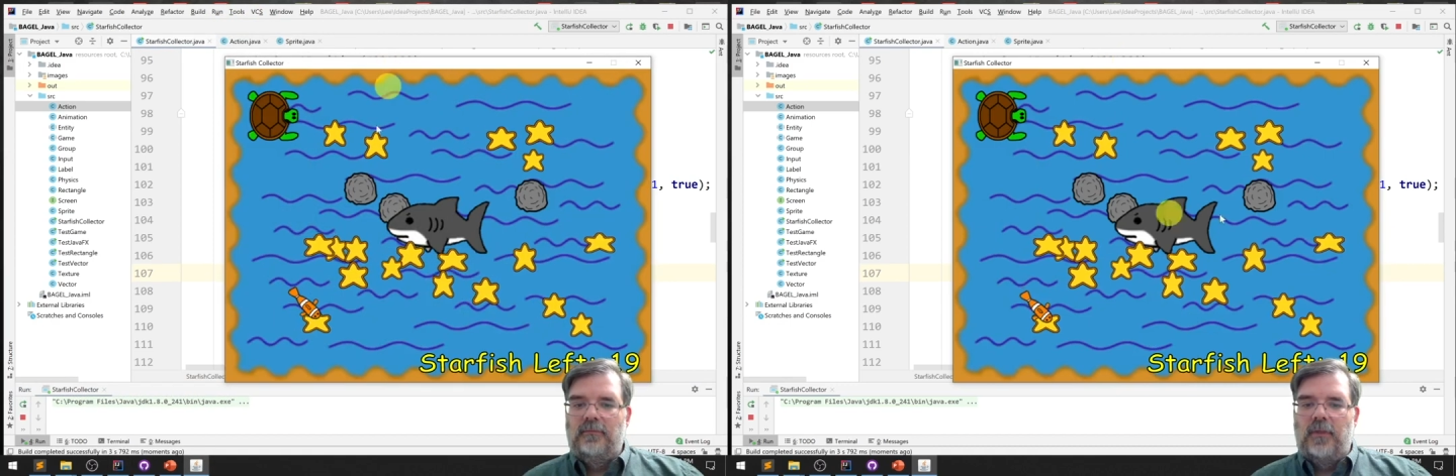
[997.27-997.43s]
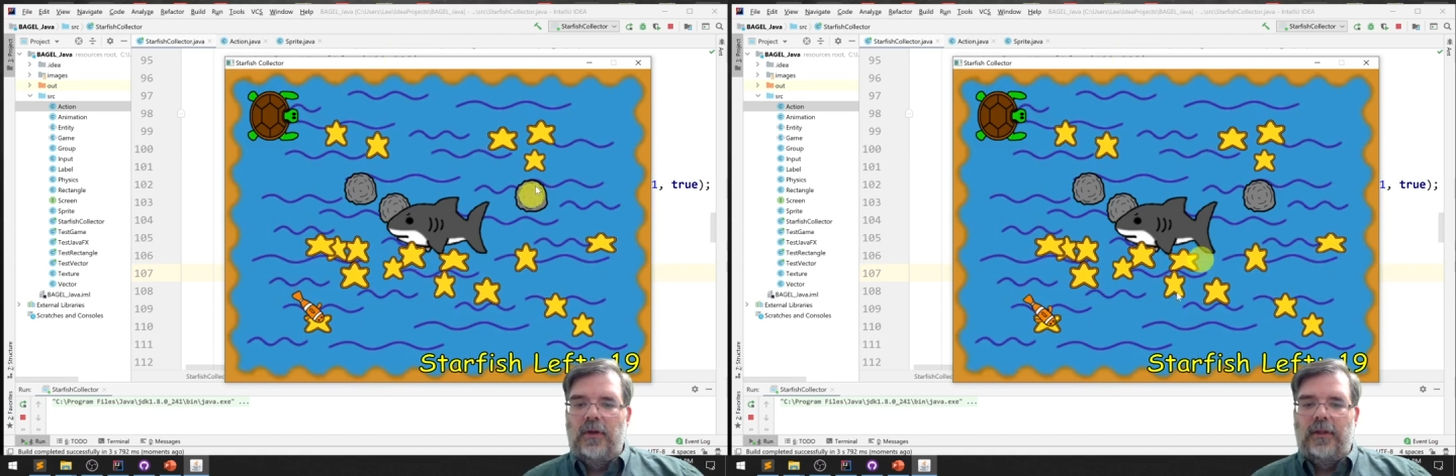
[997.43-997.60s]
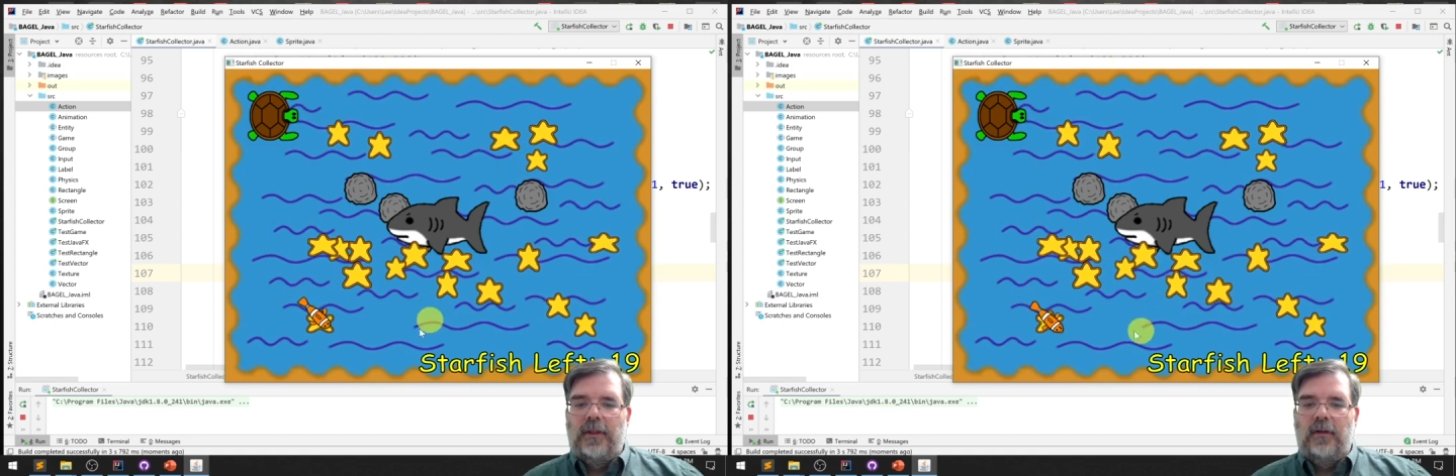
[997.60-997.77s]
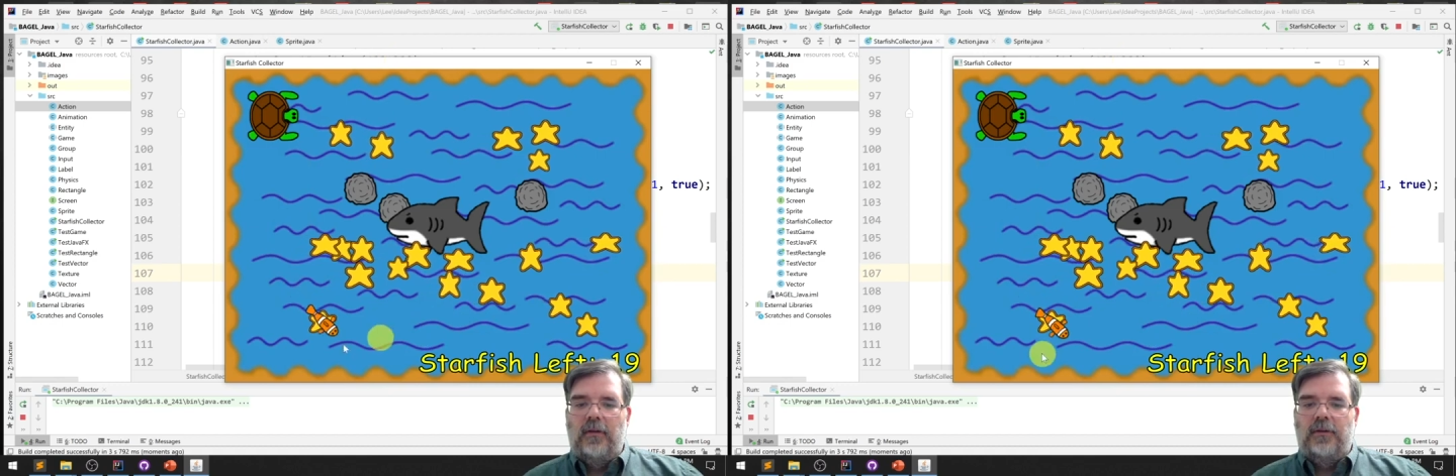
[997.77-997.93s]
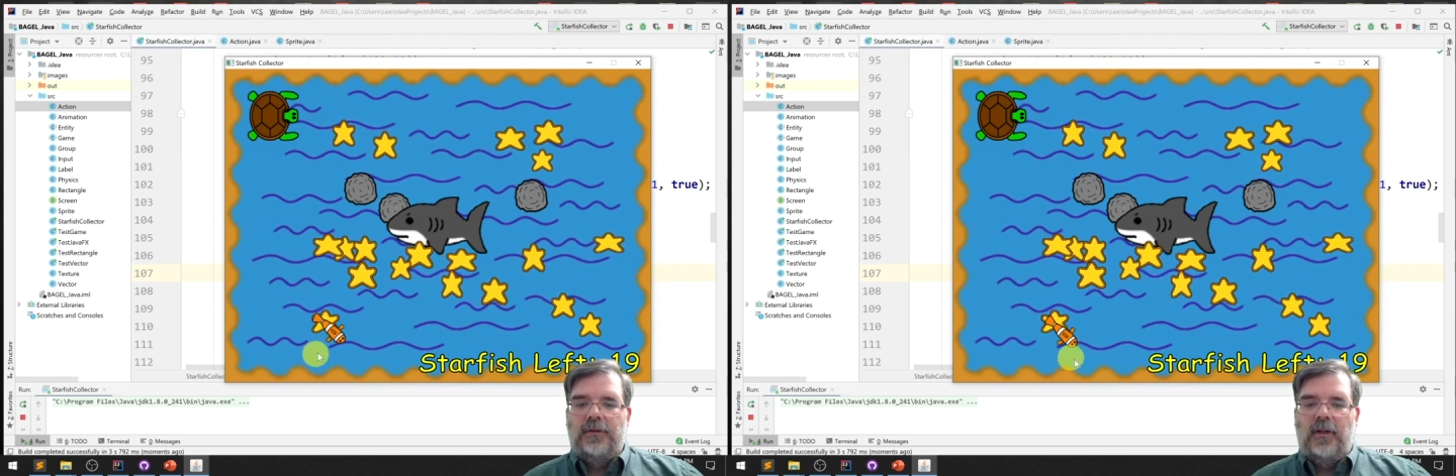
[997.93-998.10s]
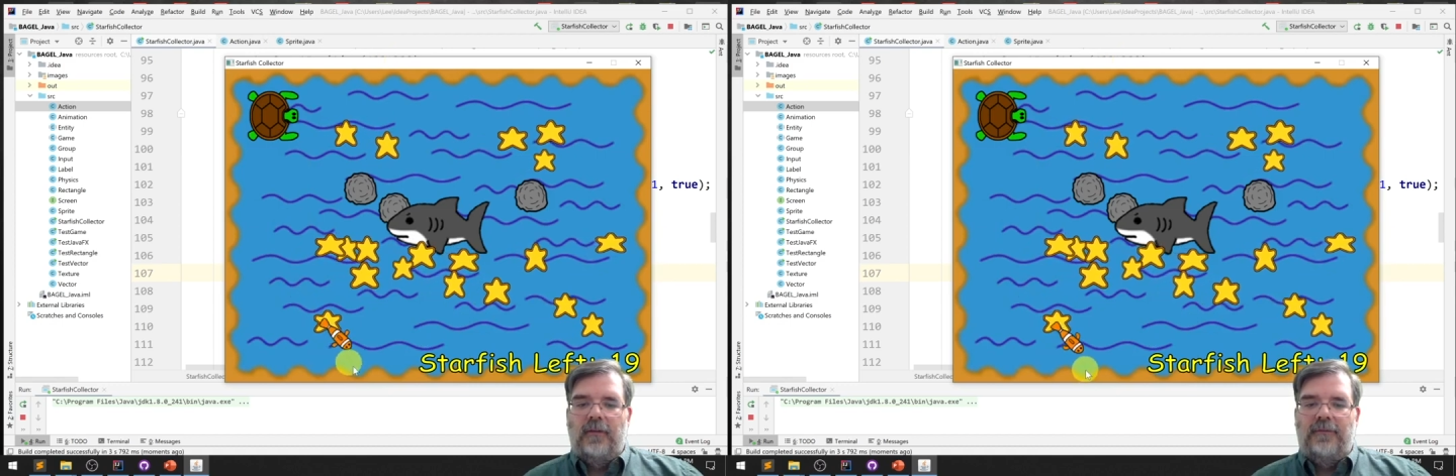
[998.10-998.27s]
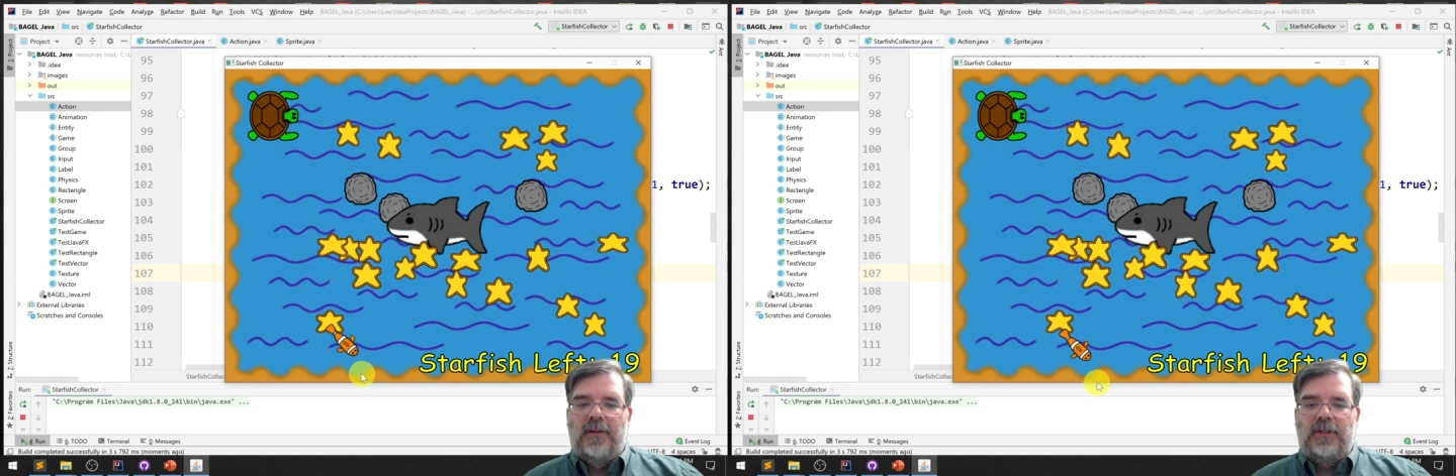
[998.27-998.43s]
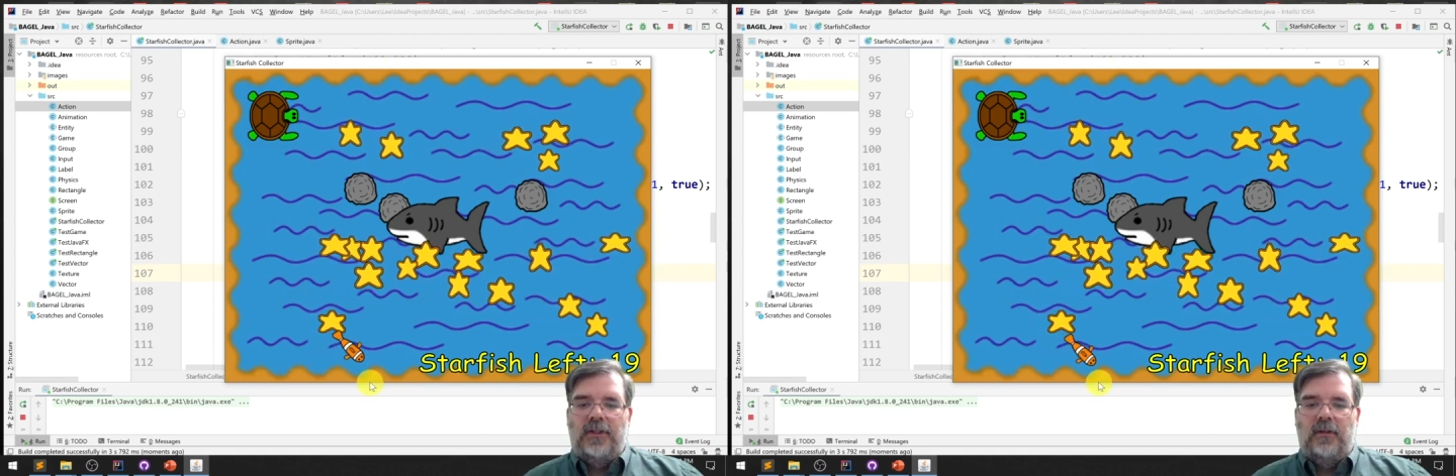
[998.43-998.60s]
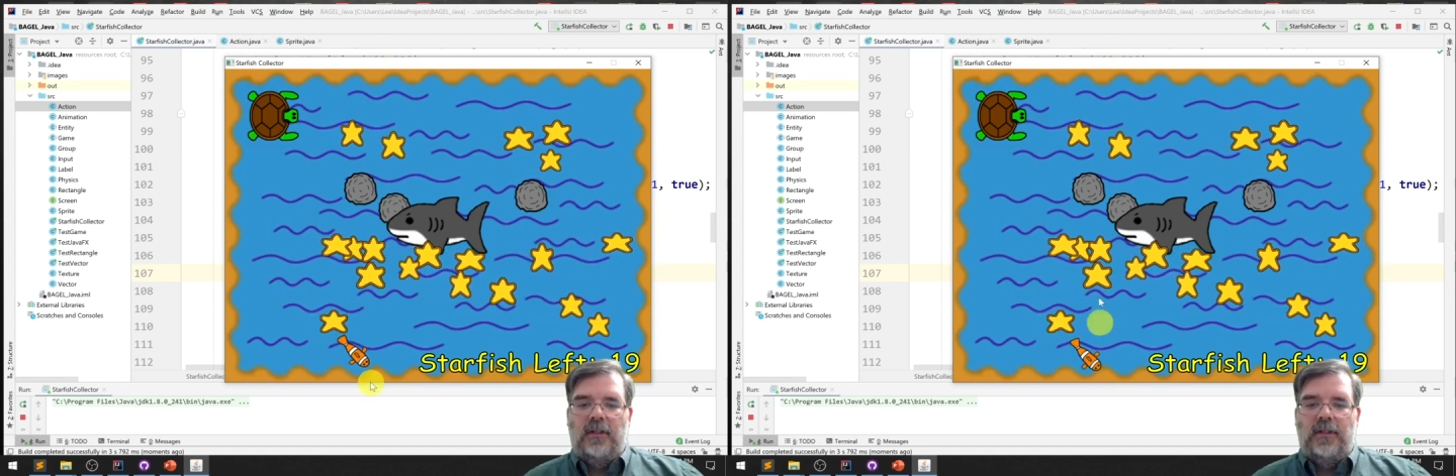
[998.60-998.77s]
Right, there goes our fish.
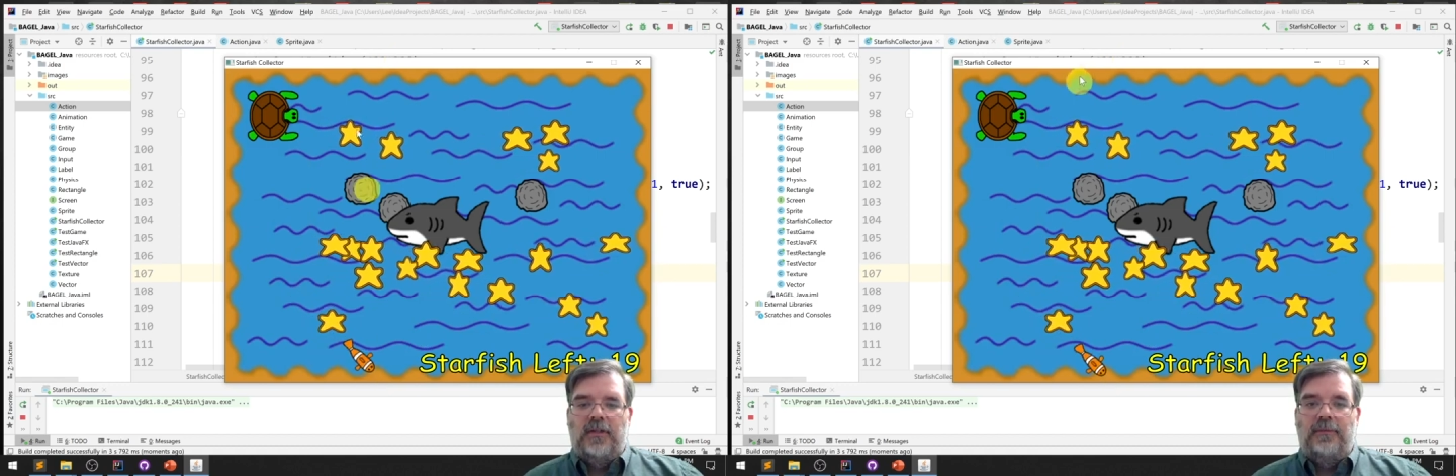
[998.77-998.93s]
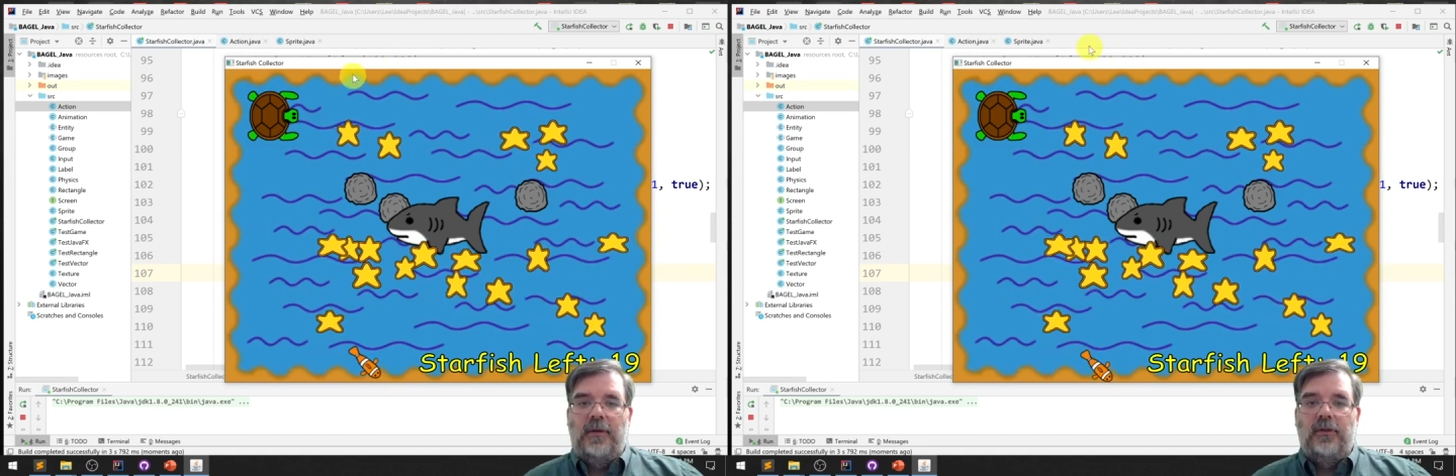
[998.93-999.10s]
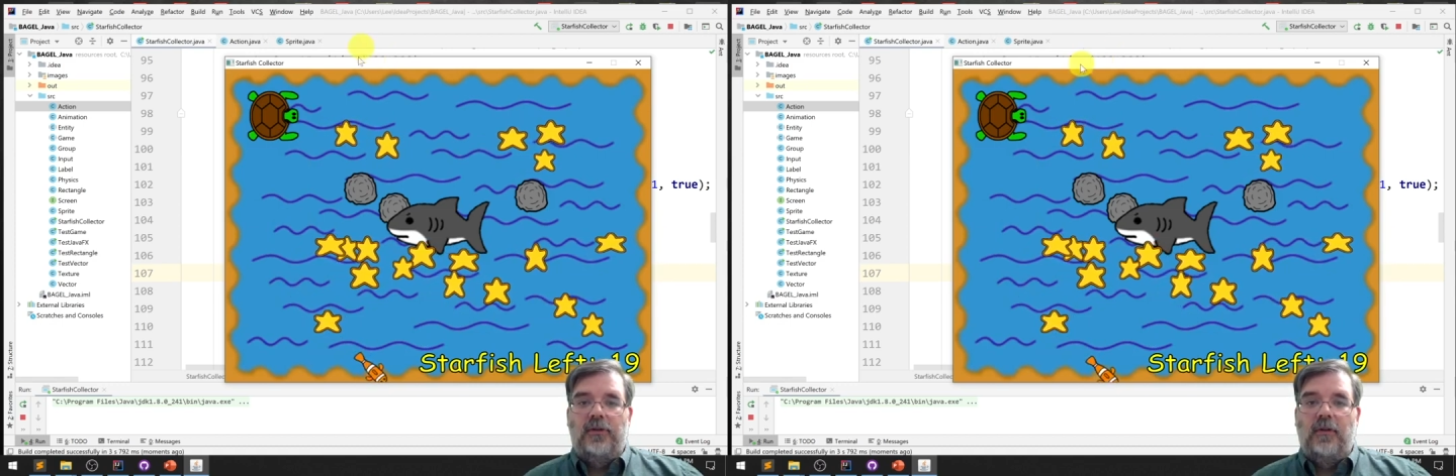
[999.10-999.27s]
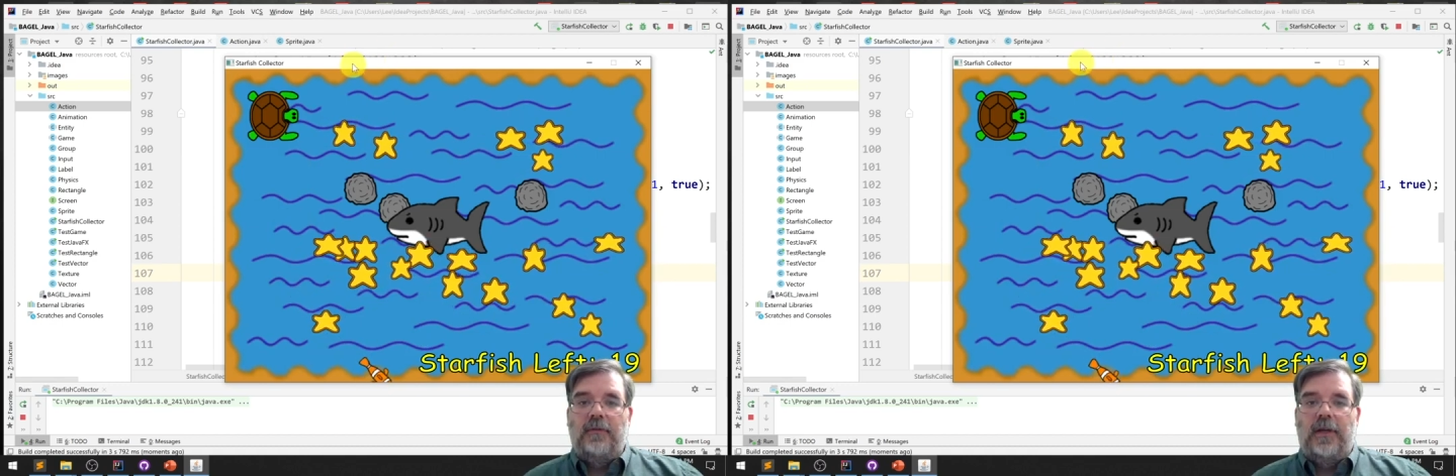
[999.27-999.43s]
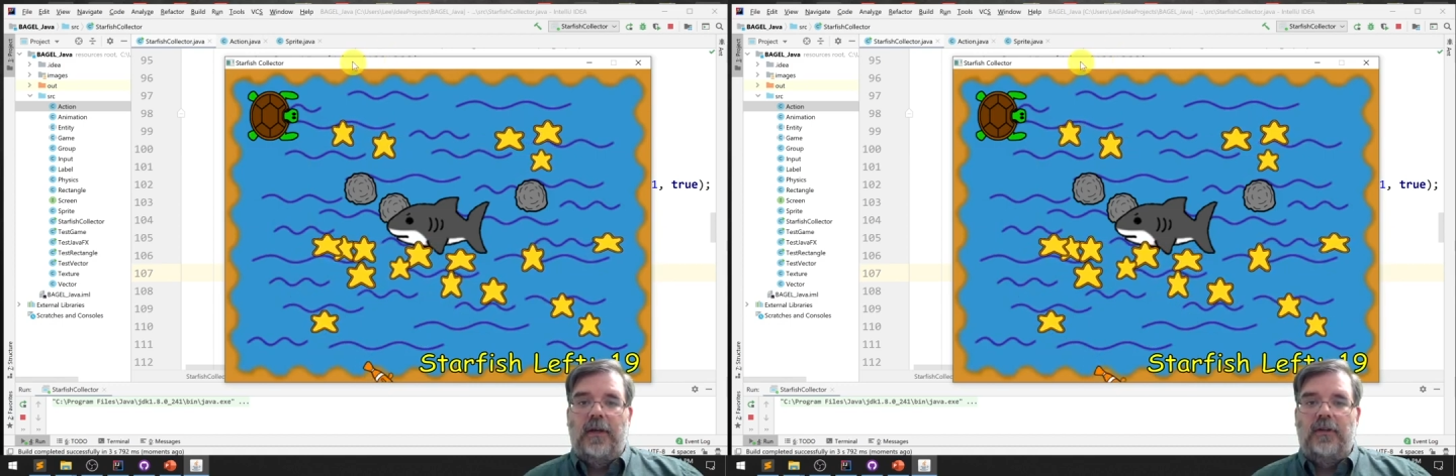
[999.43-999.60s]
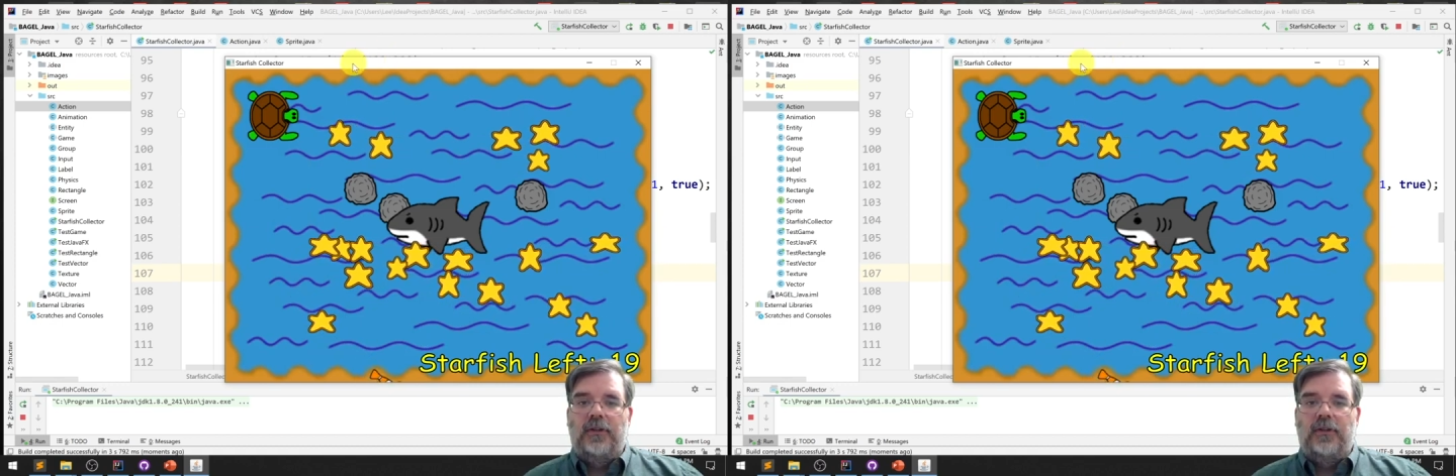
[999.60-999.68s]
It disappears over here,